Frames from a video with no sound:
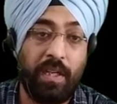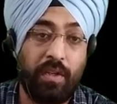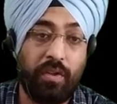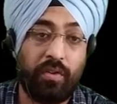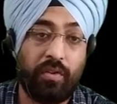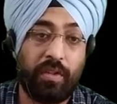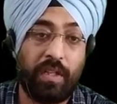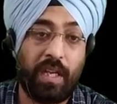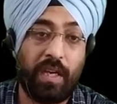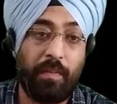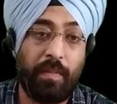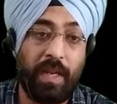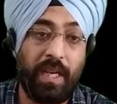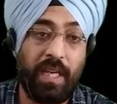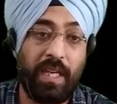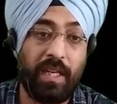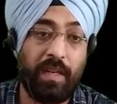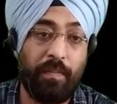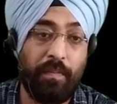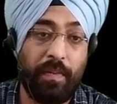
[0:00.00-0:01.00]
So the
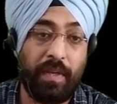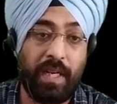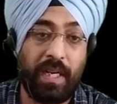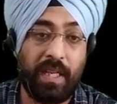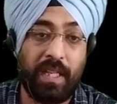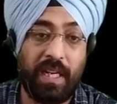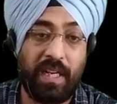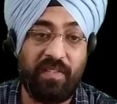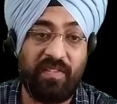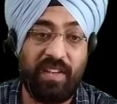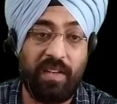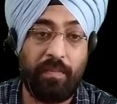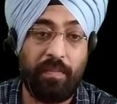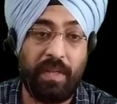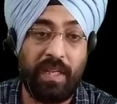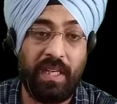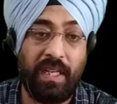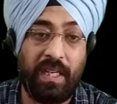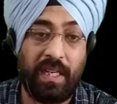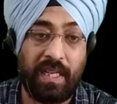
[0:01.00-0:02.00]
remaining component, that will
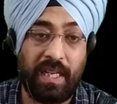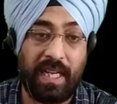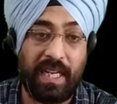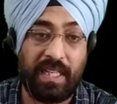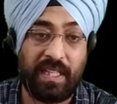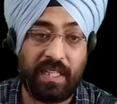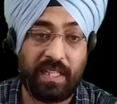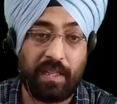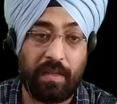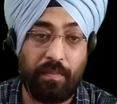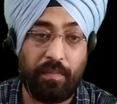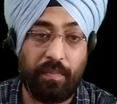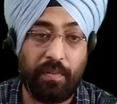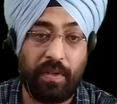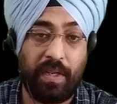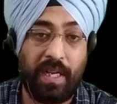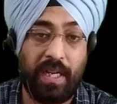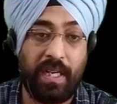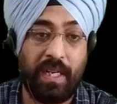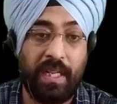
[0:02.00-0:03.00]
be attached
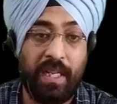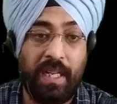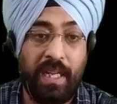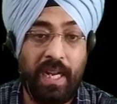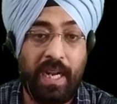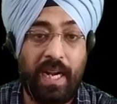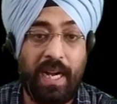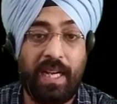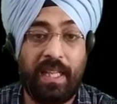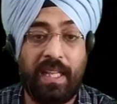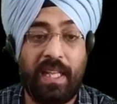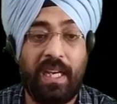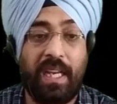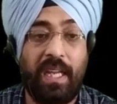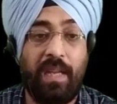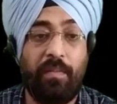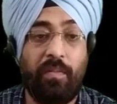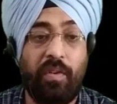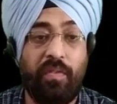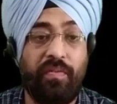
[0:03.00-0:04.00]
component, and the
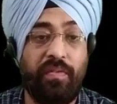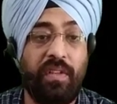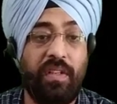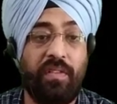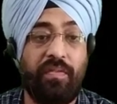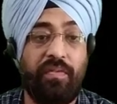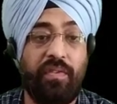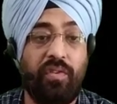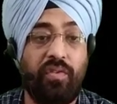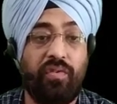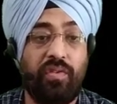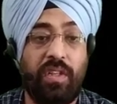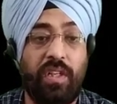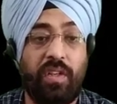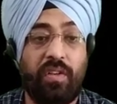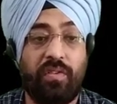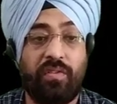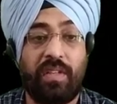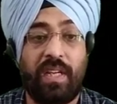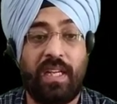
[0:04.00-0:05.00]
name of this fused
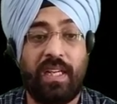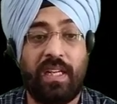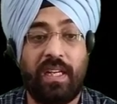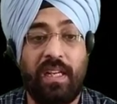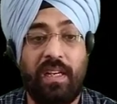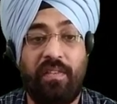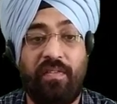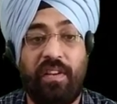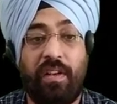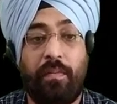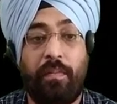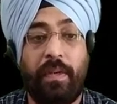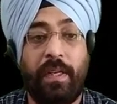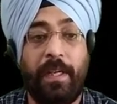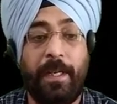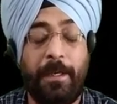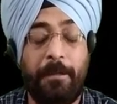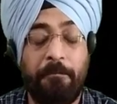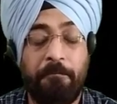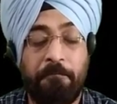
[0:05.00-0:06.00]
heterocycle will
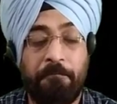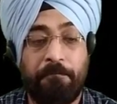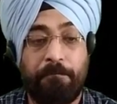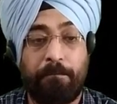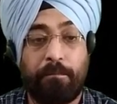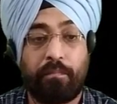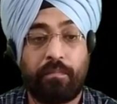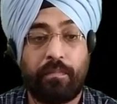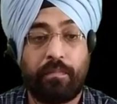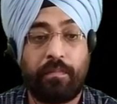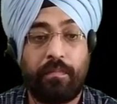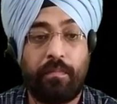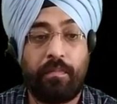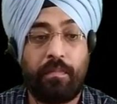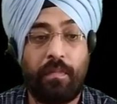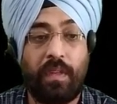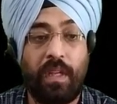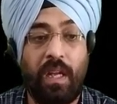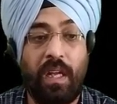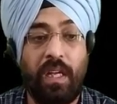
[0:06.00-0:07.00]
be
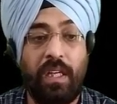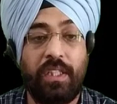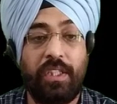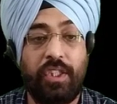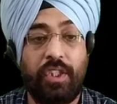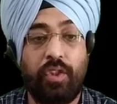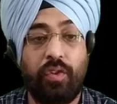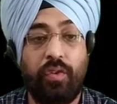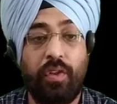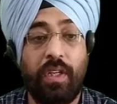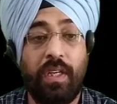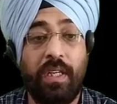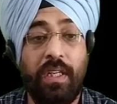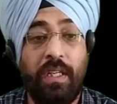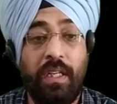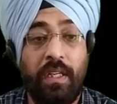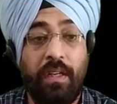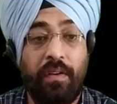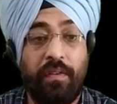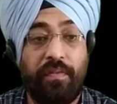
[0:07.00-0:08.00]
your
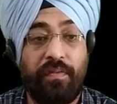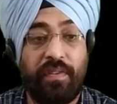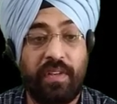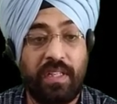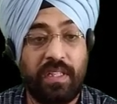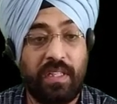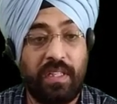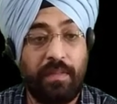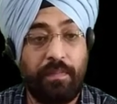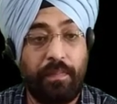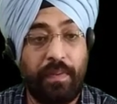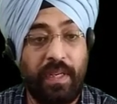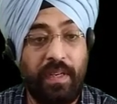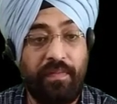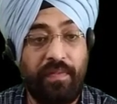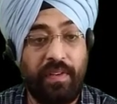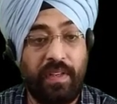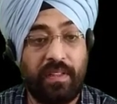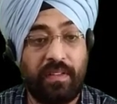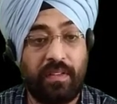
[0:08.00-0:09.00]
first
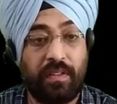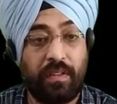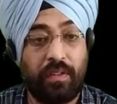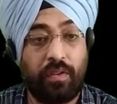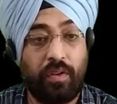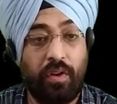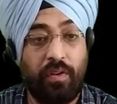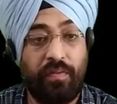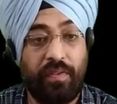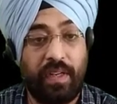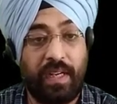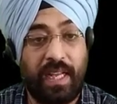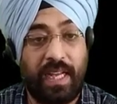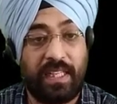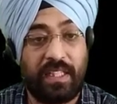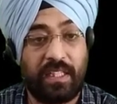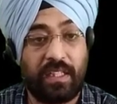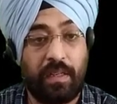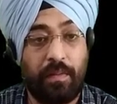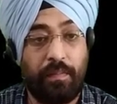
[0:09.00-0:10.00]
prefix of
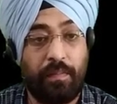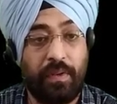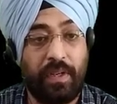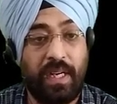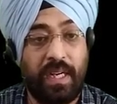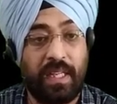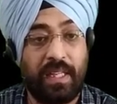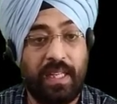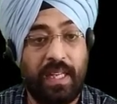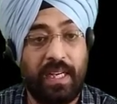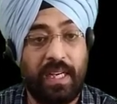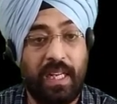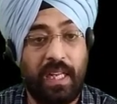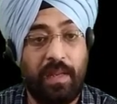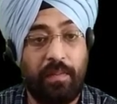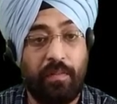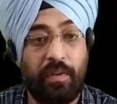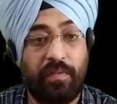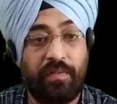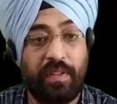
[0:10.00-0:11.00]
attached component, then
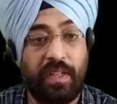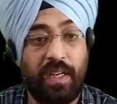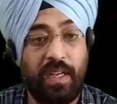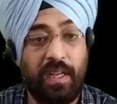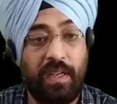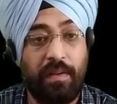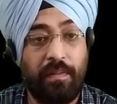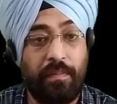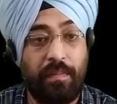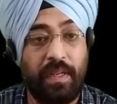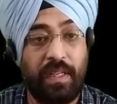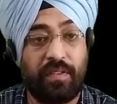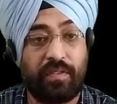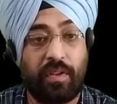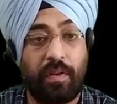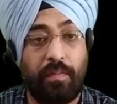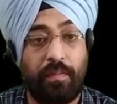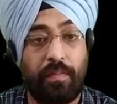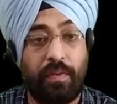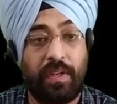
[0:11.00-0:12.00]
name of the base
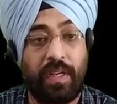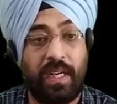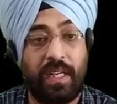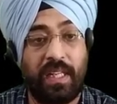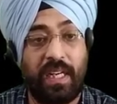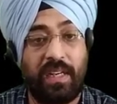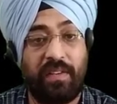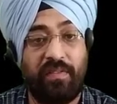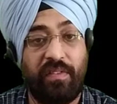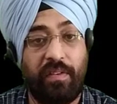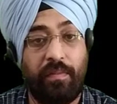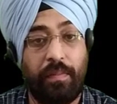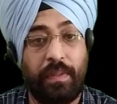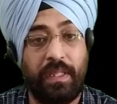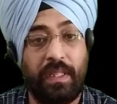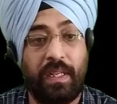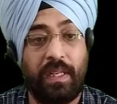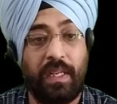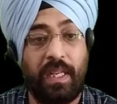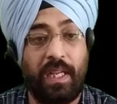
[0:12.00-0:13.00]
component, that will be
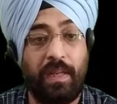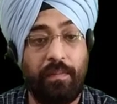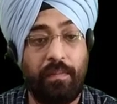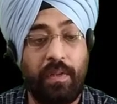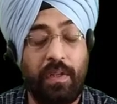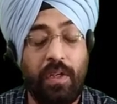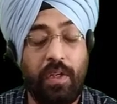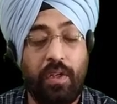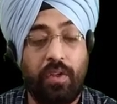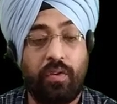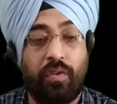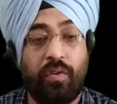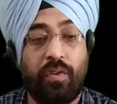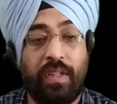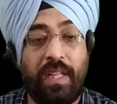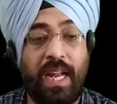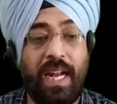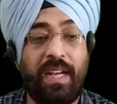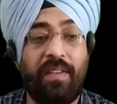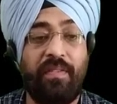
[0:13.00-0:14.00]
the name. So
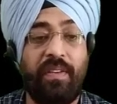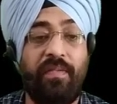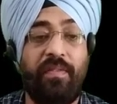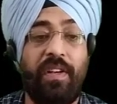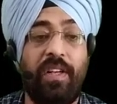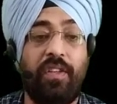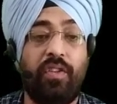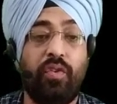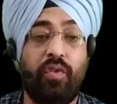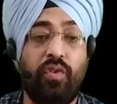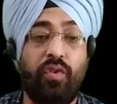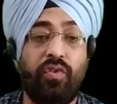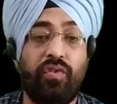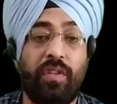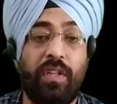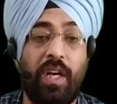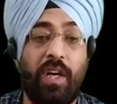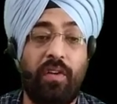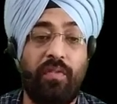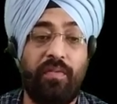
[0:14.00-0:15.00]
that we will use
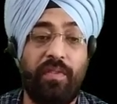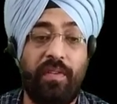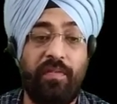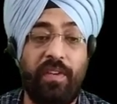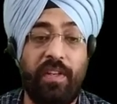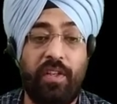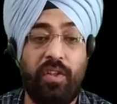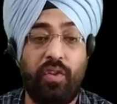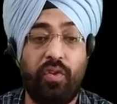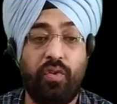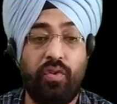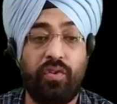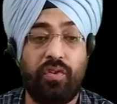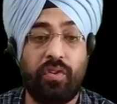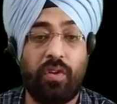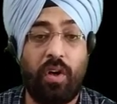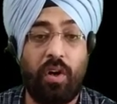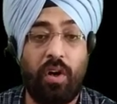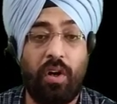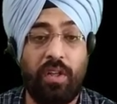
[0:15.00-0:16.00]
now. We will use
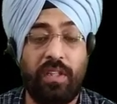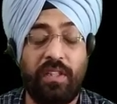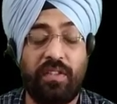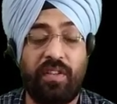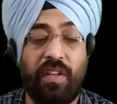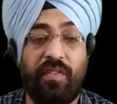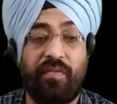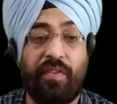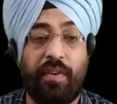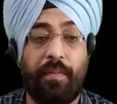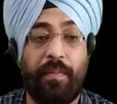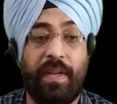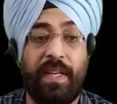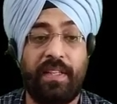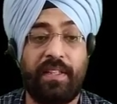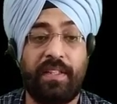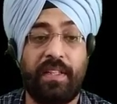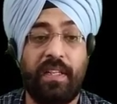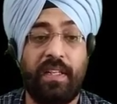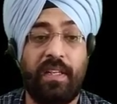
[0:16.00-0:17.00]
all this
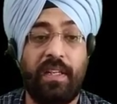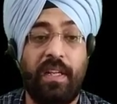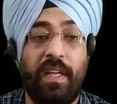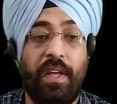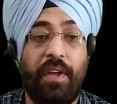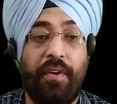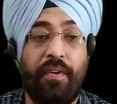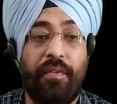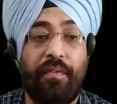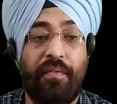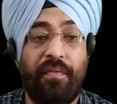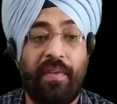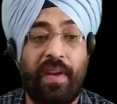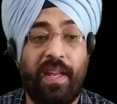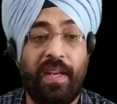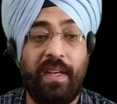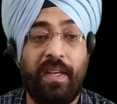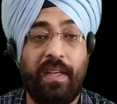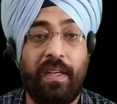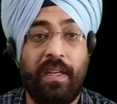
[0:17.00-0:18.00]
information
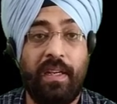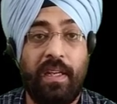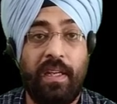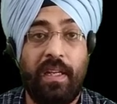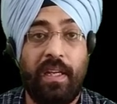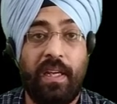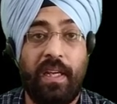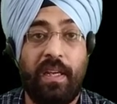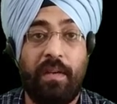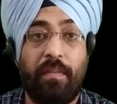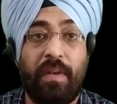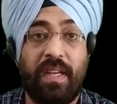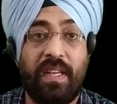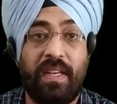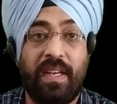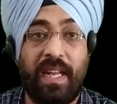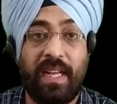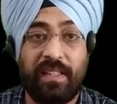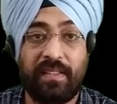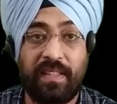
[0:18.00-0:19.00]
when in my
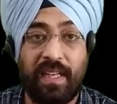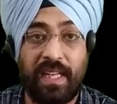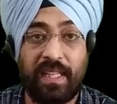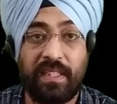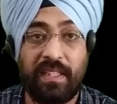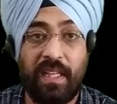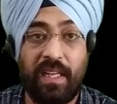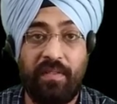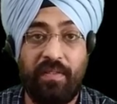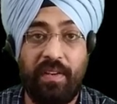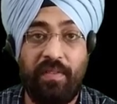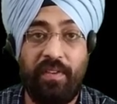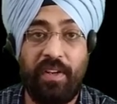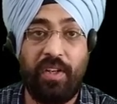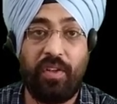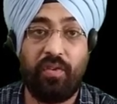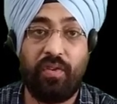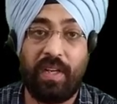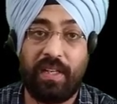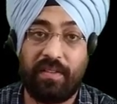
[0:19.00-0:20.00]
next lecture we will
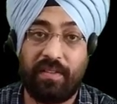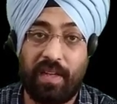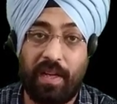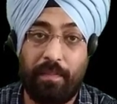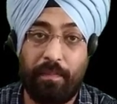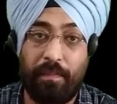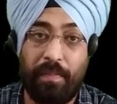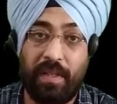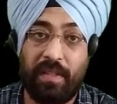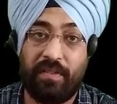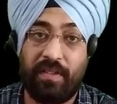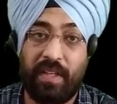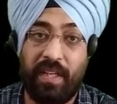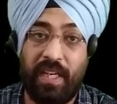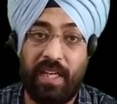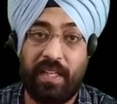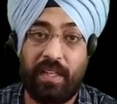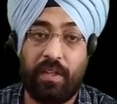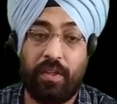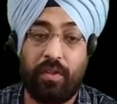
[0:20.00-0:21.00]
do examples
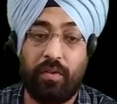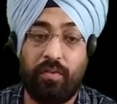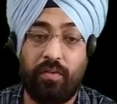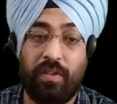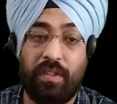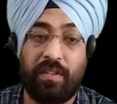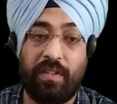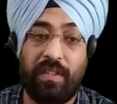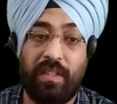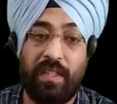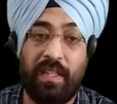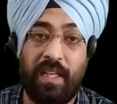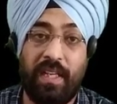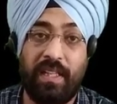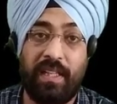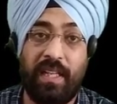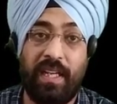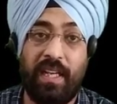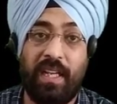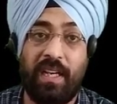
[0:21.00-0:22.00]
related to this. Hey,
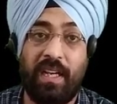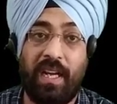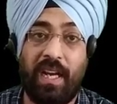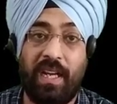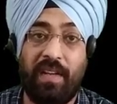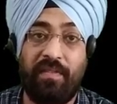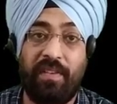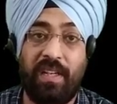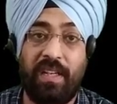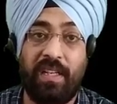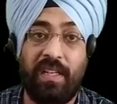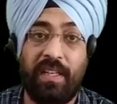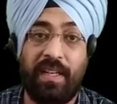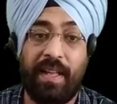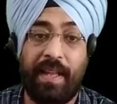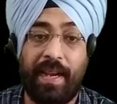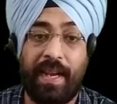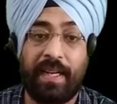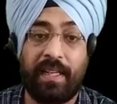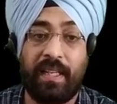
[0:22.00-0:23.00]
there I will
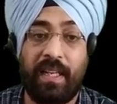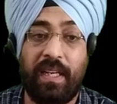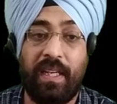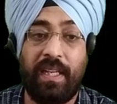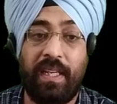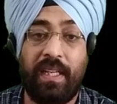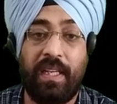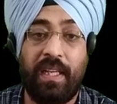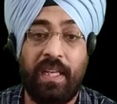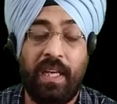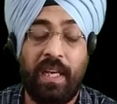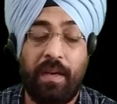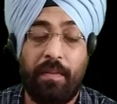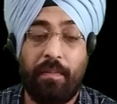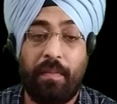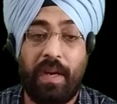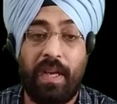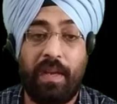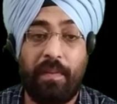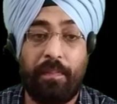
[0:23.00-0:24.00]
directly,
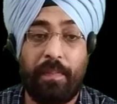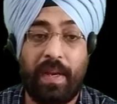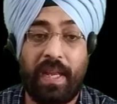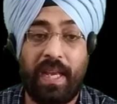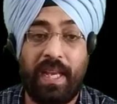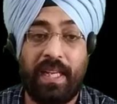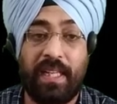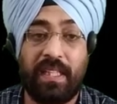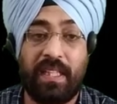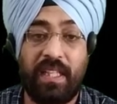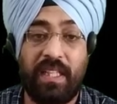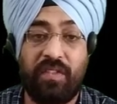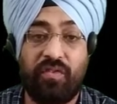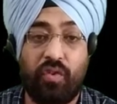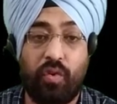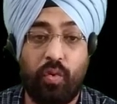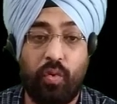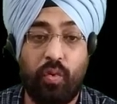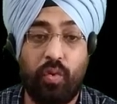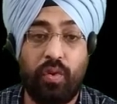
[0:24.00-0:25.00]
by applying these
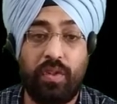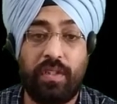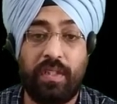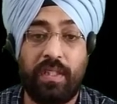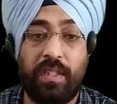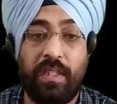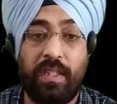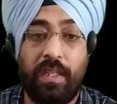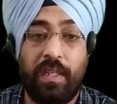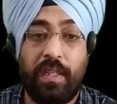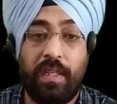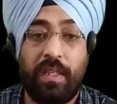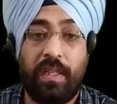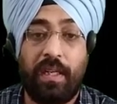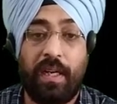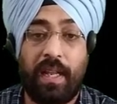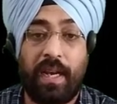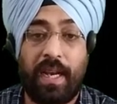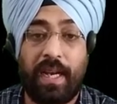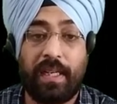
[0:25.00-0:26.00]
rules,
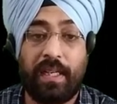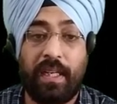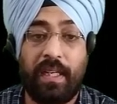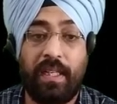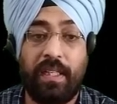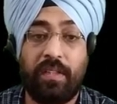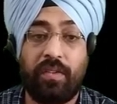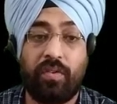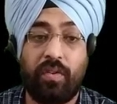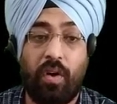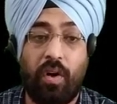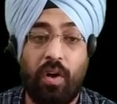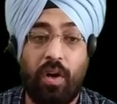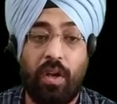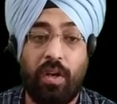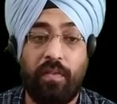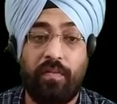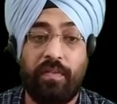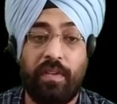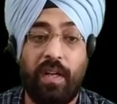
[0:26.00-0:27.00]
directly
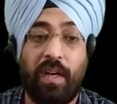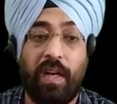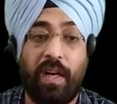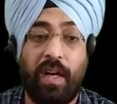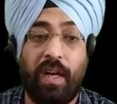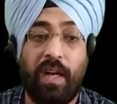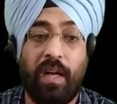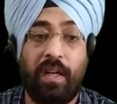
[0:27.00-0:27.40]
solve the